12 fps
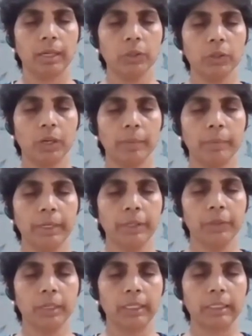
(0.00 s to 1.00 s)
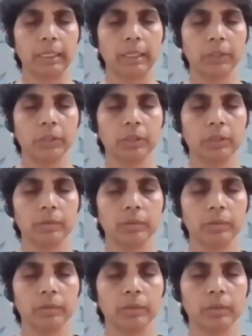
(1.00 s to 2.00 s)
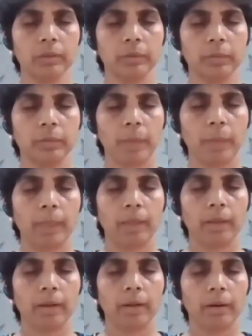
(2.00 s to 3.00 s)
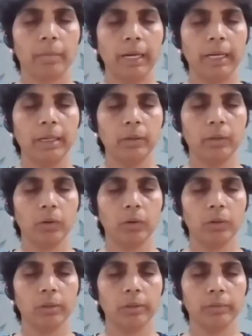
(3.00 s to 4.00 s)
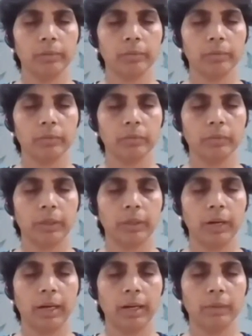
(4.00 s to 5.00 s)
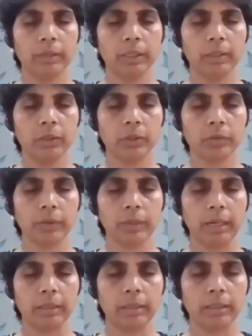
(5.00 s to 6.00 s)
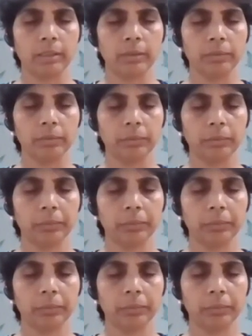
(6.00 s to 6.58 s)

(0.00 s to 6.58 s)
And as you complete your exhalation, a mild hold where you have a sense of clarity.